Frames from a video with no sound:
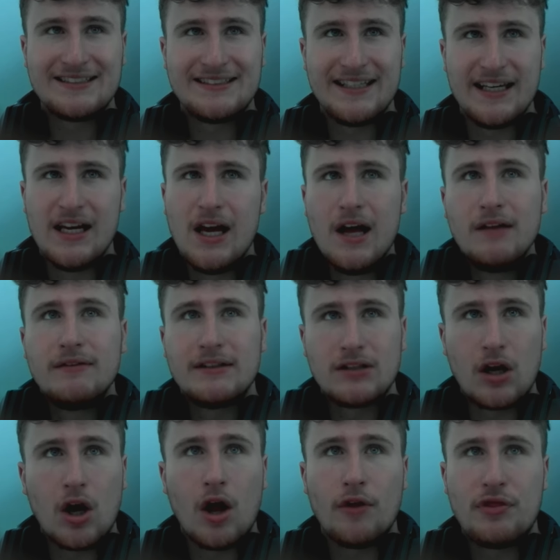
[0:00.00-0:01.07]
tier. There's a
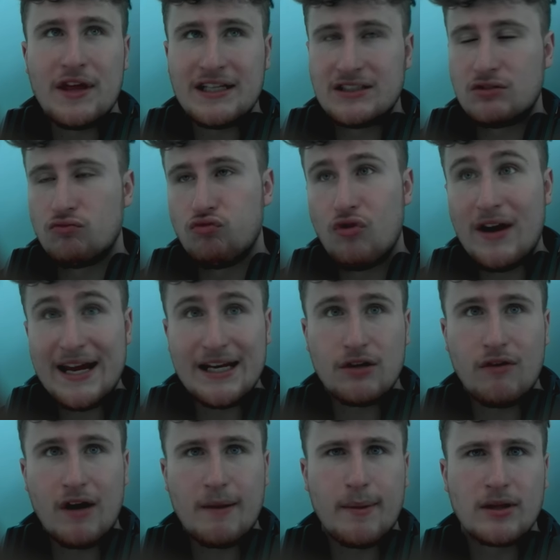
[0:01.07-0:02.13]
lot of things really
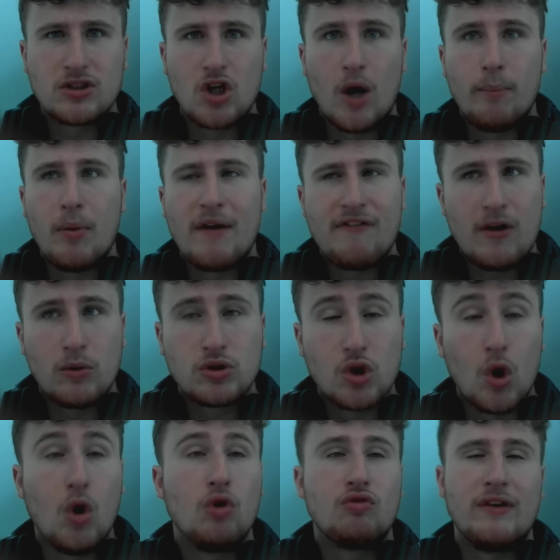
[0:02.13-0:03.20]
great about this card, but if I was to
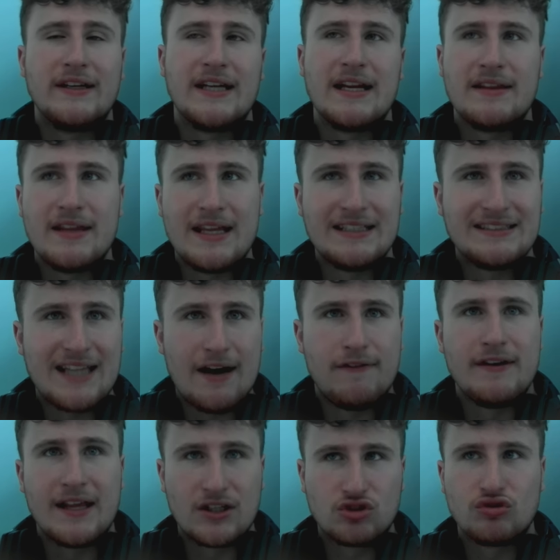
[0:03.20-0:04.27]
upgrade anything, it's
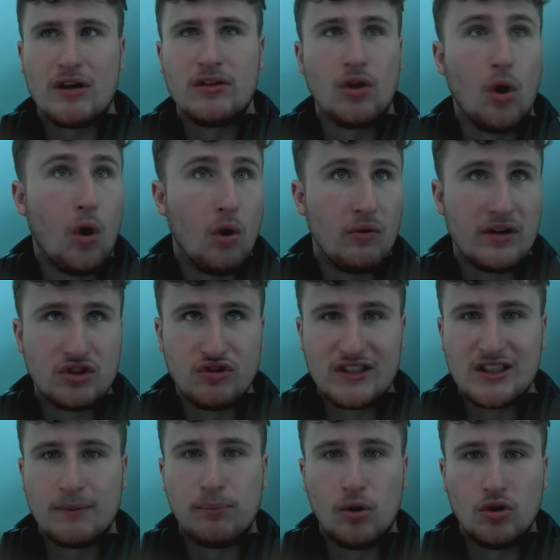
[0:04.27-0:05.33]
definitely our strength or the
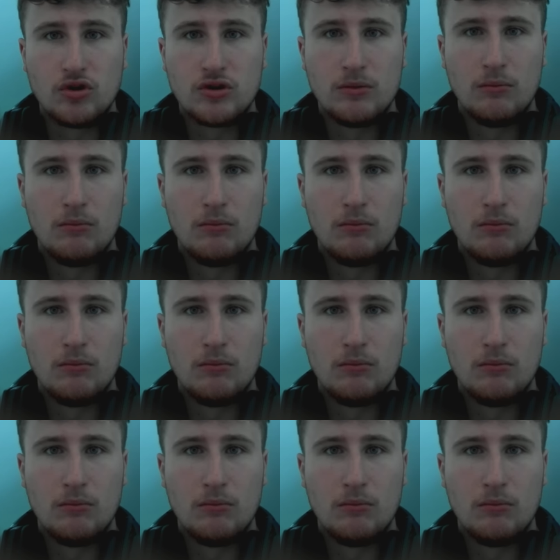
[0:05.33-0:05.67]
Trickster Plus.